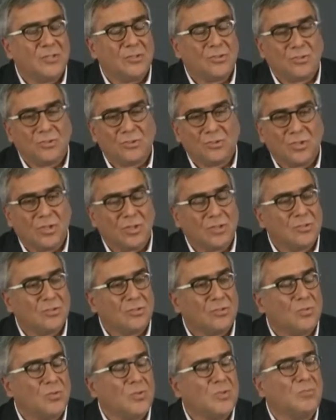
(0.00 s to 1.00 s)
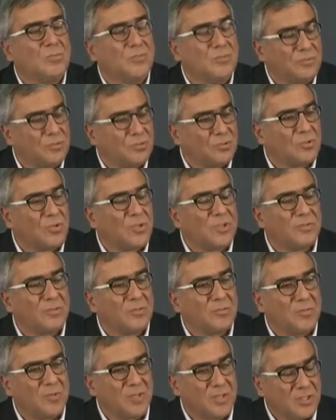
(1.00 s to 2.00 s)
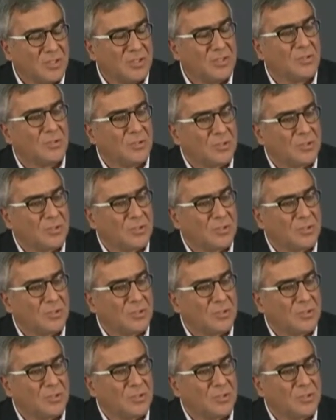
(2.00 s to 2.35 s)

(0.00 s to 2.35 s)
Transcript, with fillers: should not remove the drug from the market.